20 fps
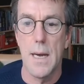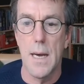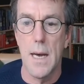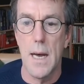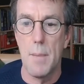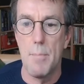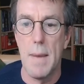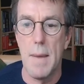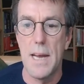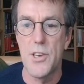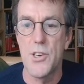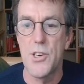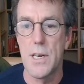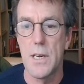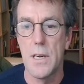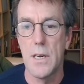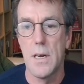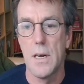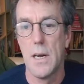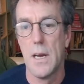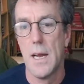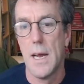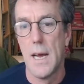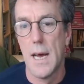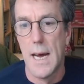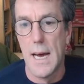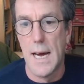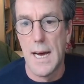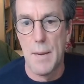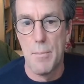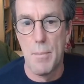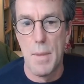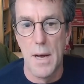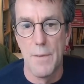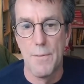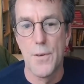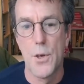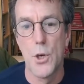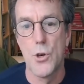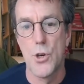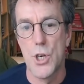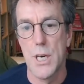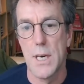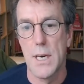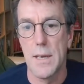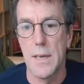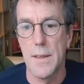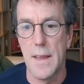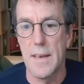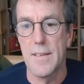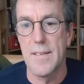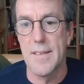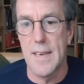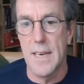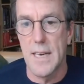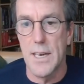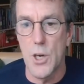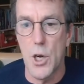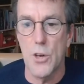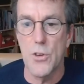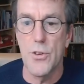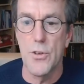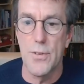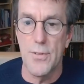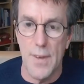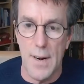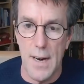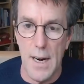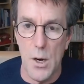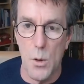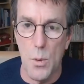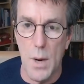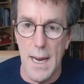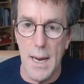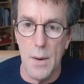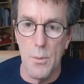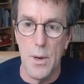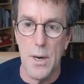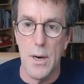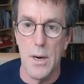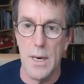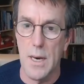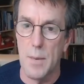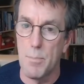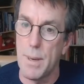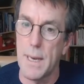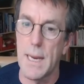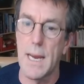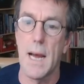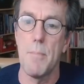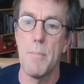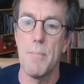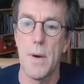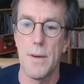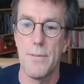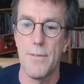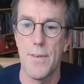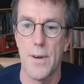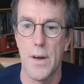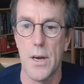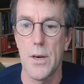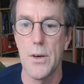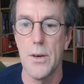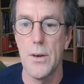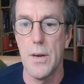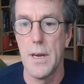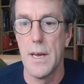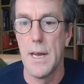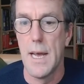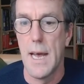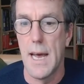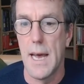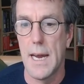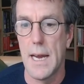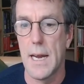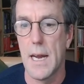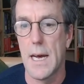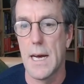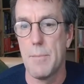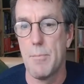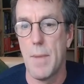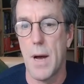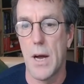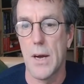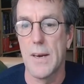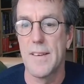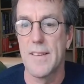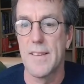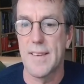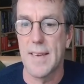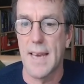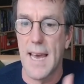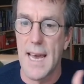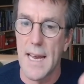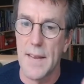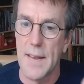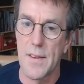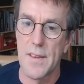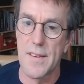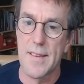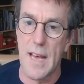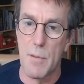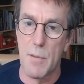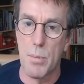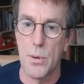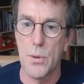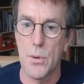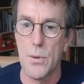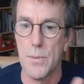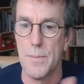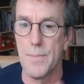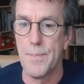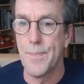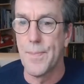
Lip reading: imagine a future that's not too far away where I could pick up my phone and I could scan this apple